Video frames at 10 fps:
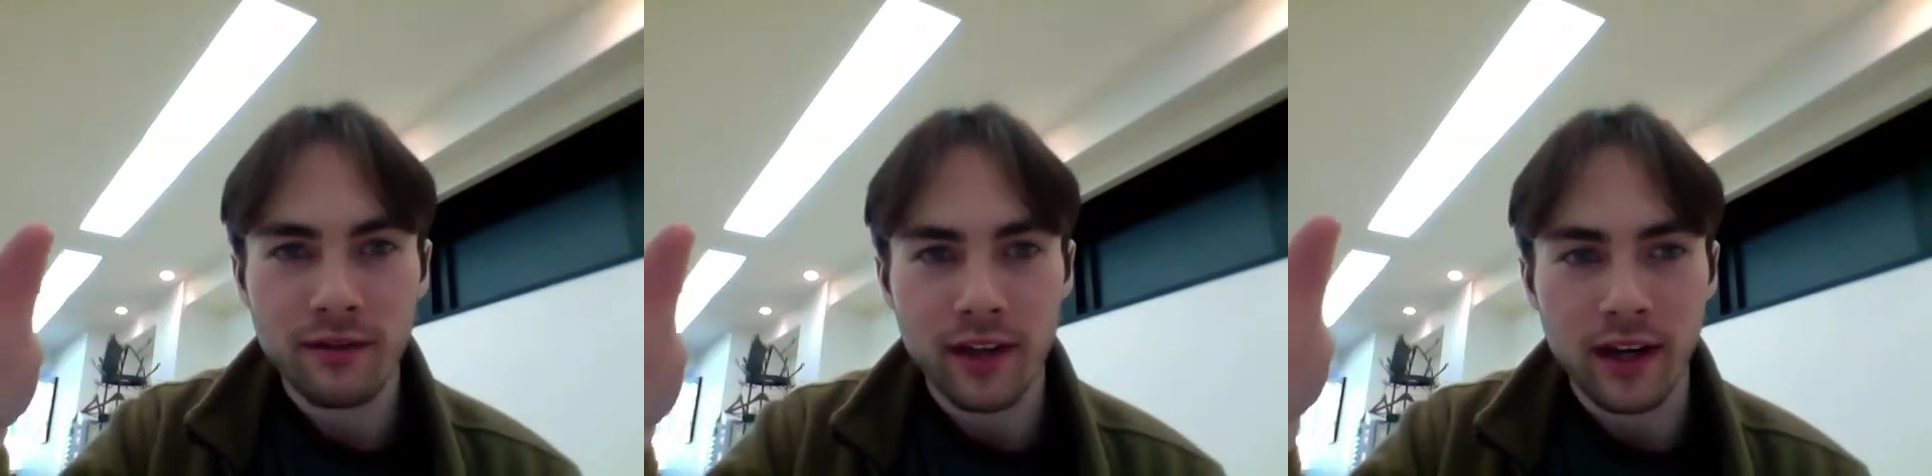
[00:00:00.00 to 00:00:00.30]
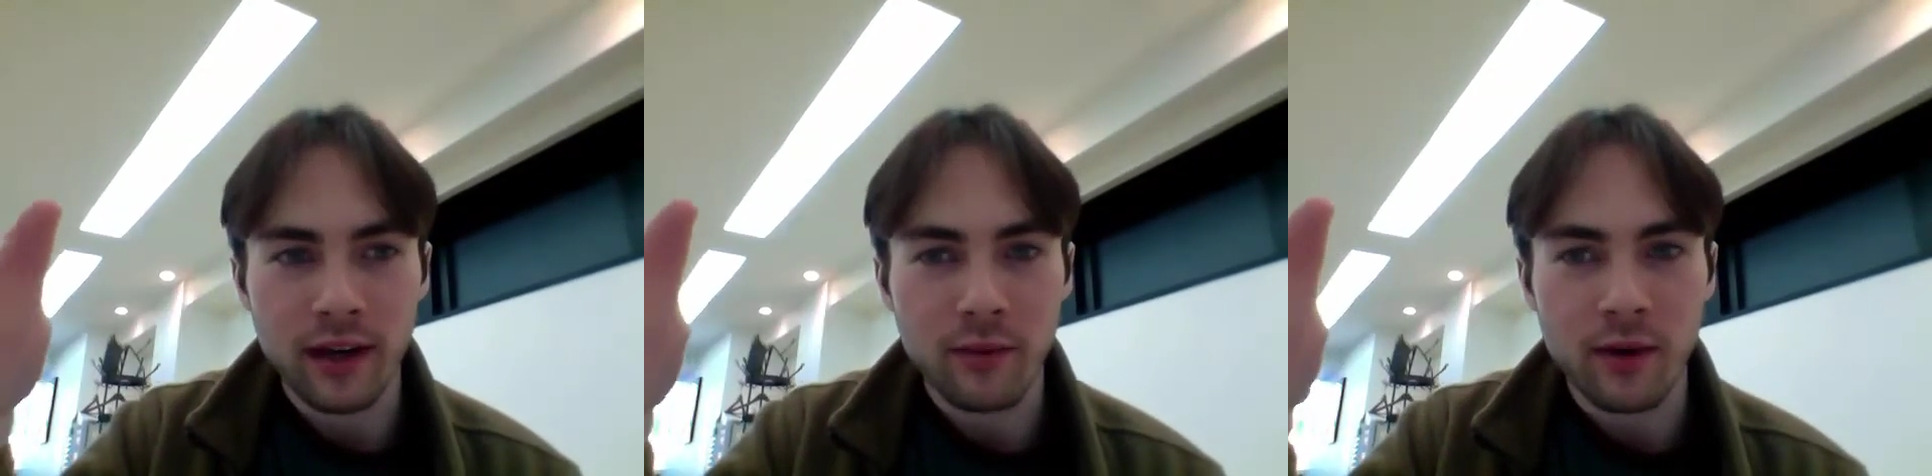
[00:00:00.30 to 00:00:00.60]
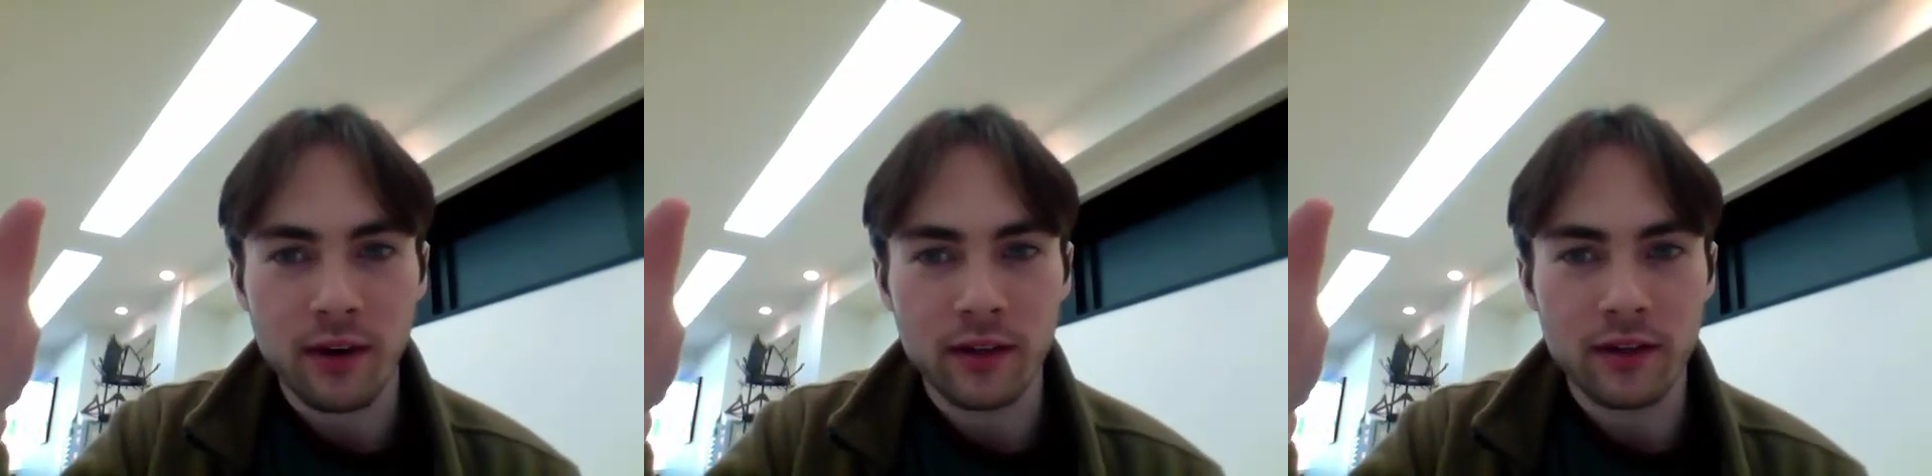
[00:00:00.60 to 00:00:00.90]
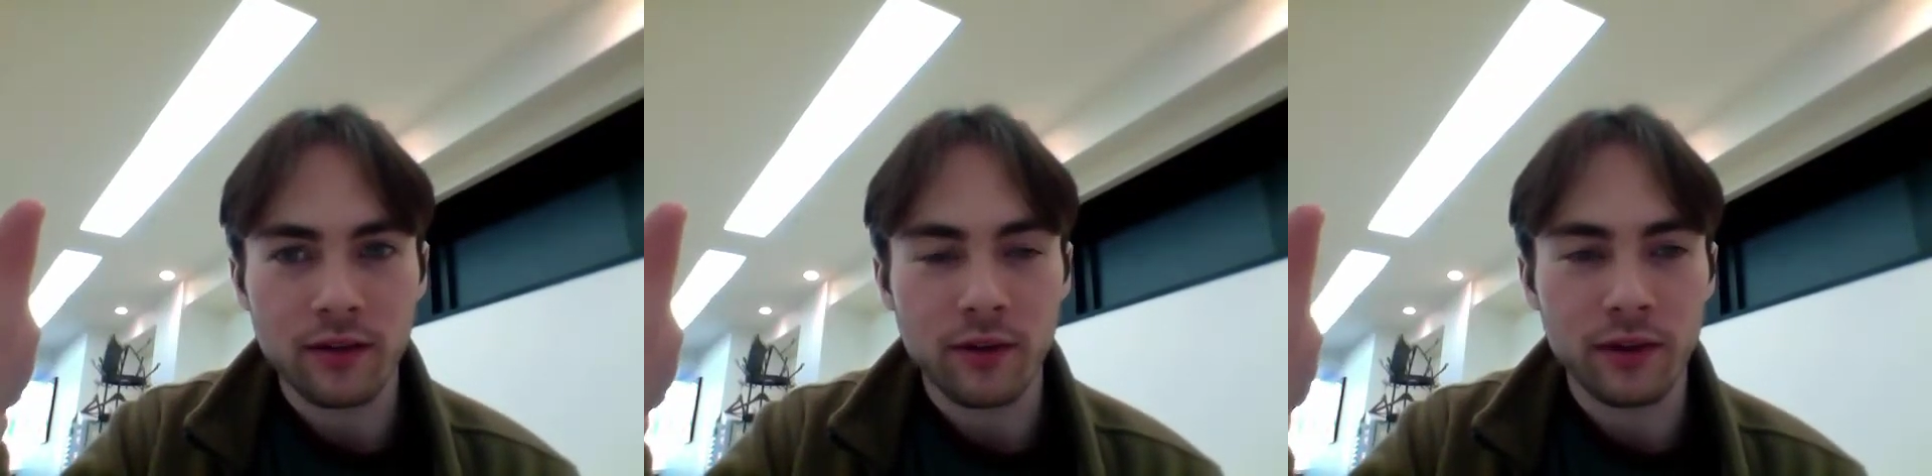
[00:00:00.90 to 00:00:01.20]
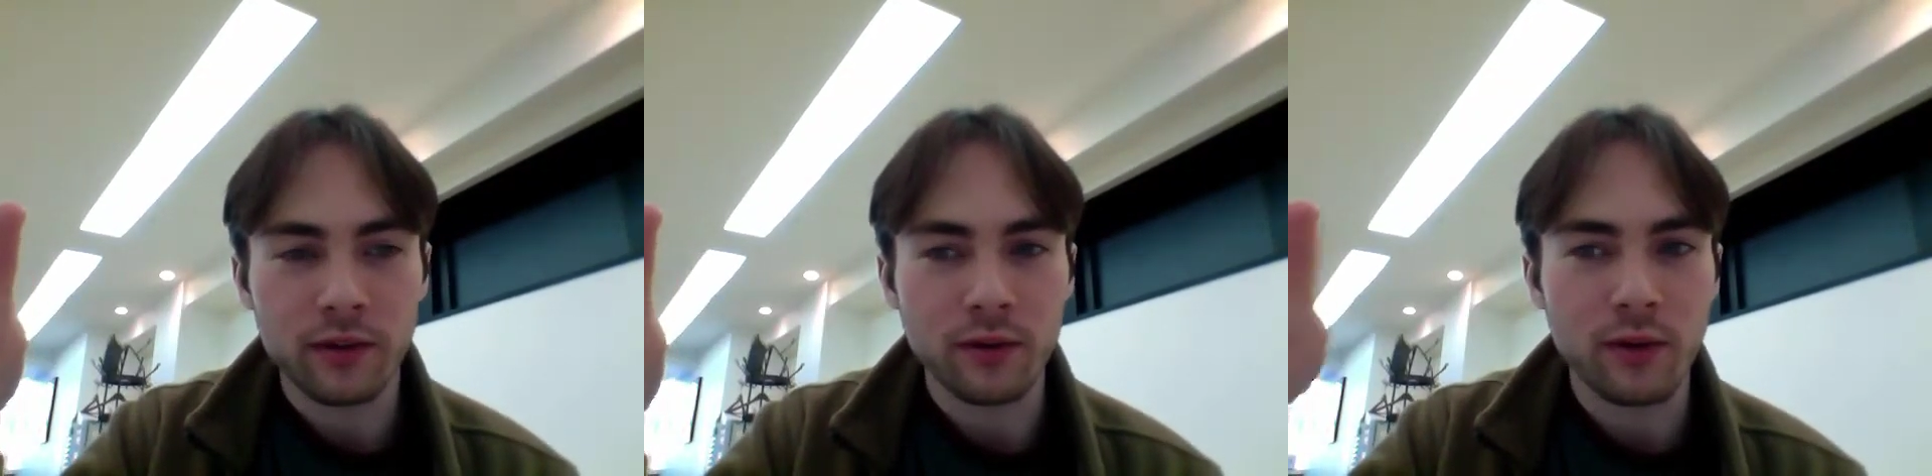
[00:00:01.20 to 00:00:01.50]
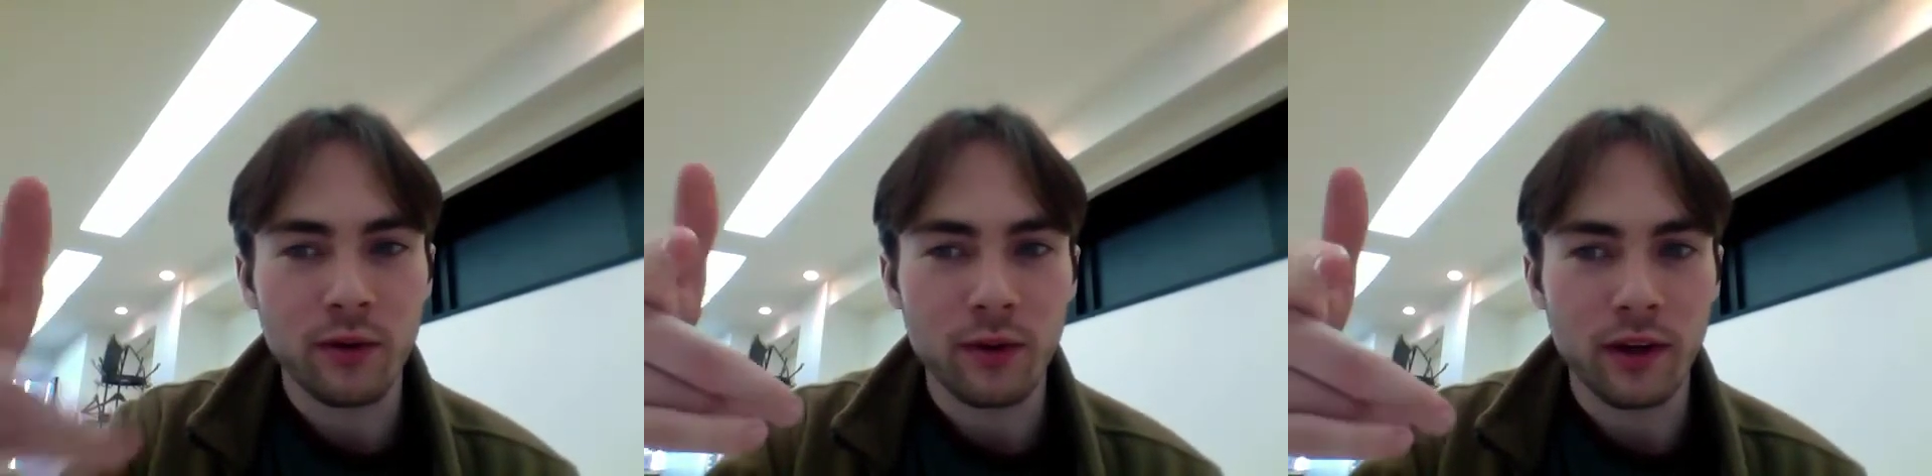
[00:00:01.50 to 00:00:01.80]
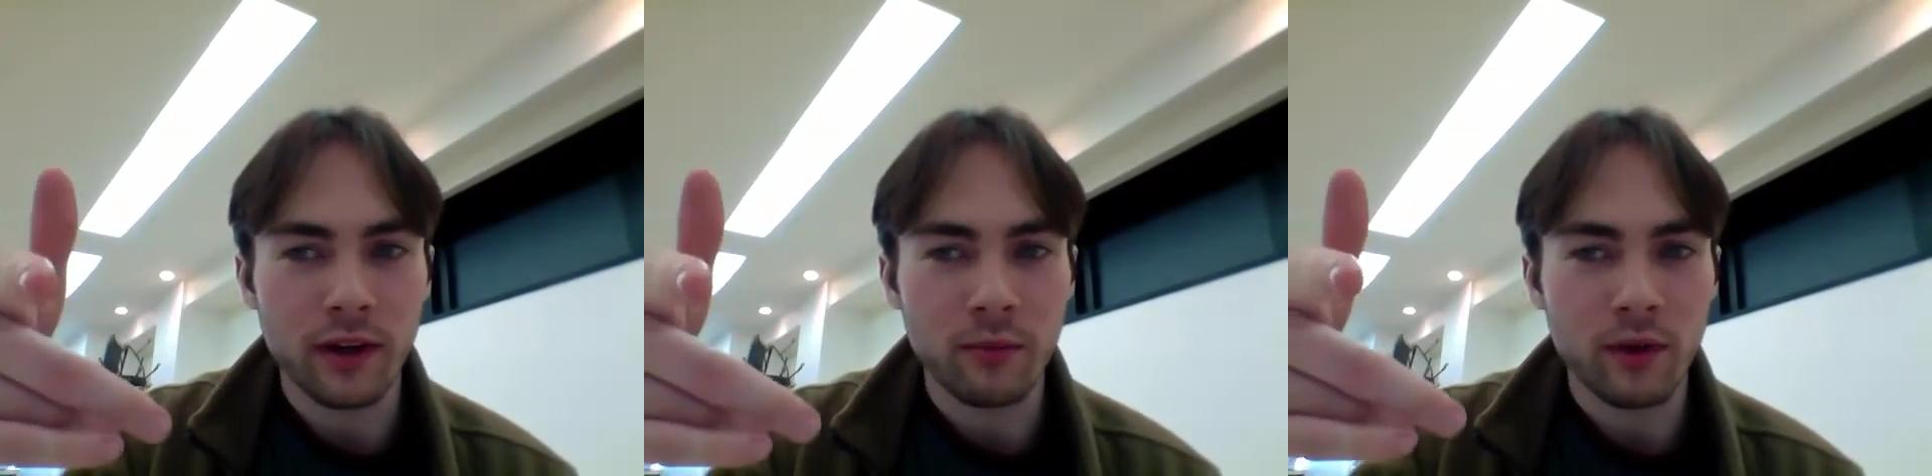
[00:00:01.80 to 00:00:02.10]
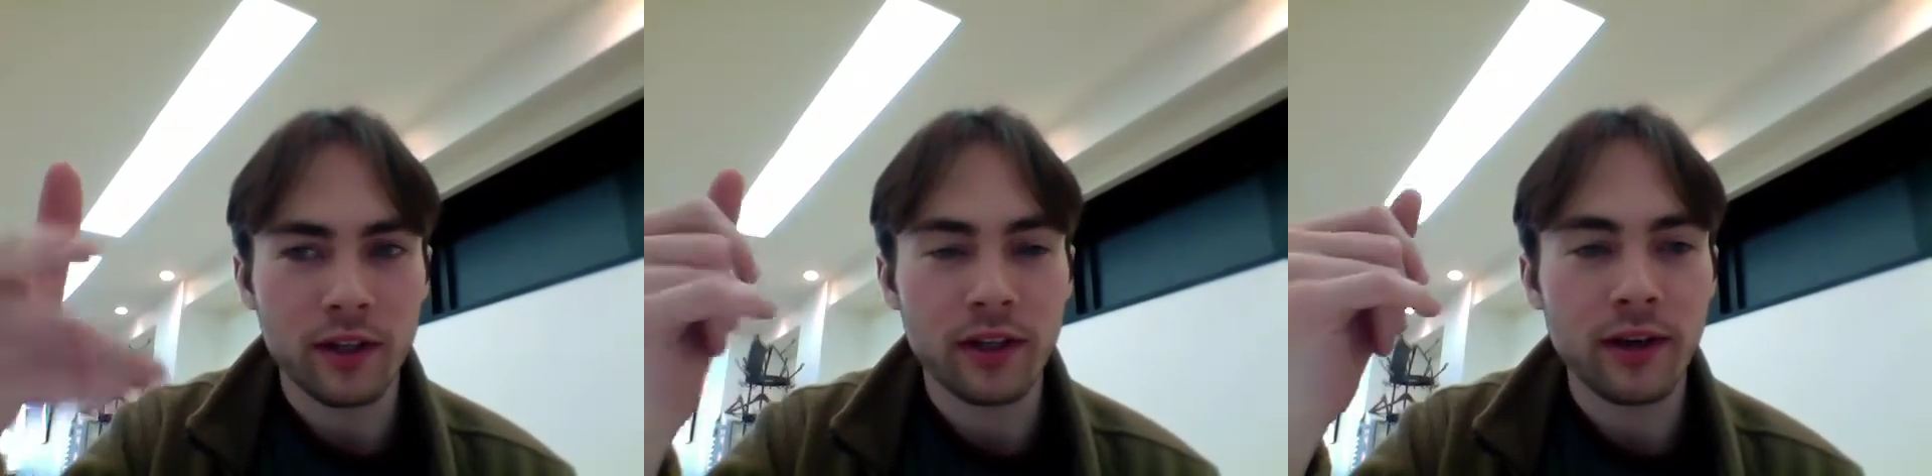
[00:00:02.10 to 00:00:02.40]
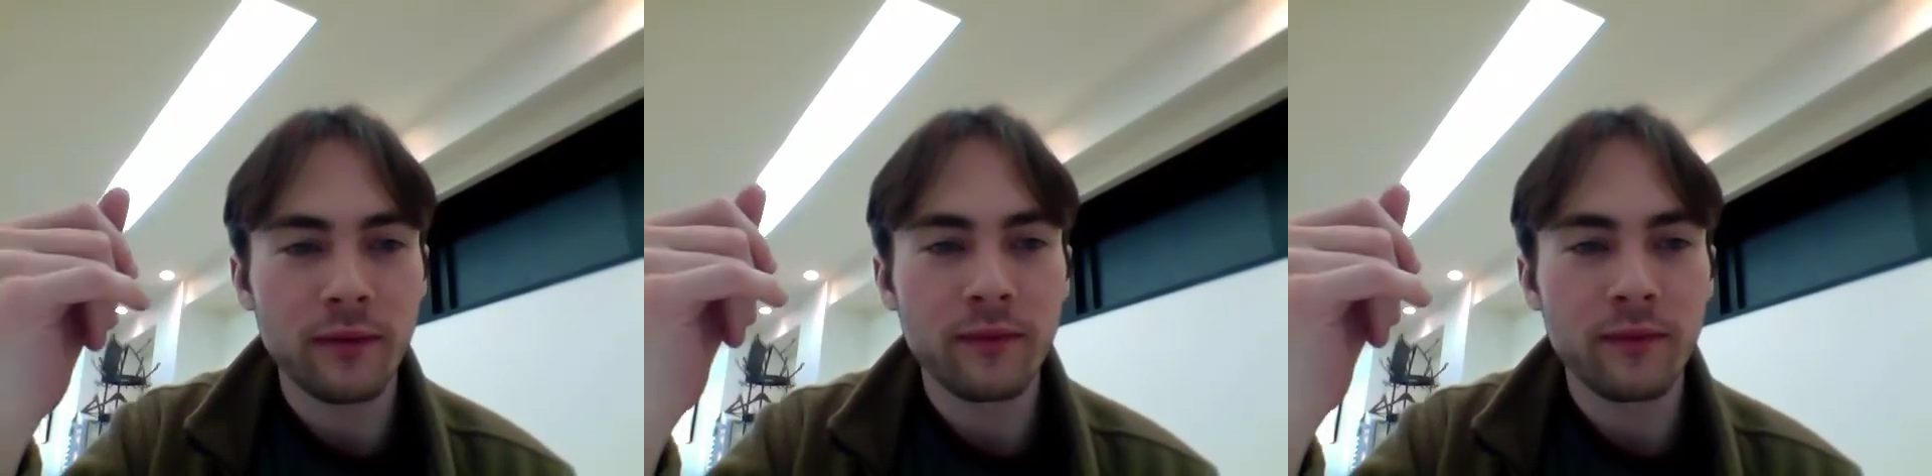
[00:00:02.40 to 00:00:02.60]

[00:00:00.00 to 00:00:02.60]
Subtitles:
that I was going to go in more detail.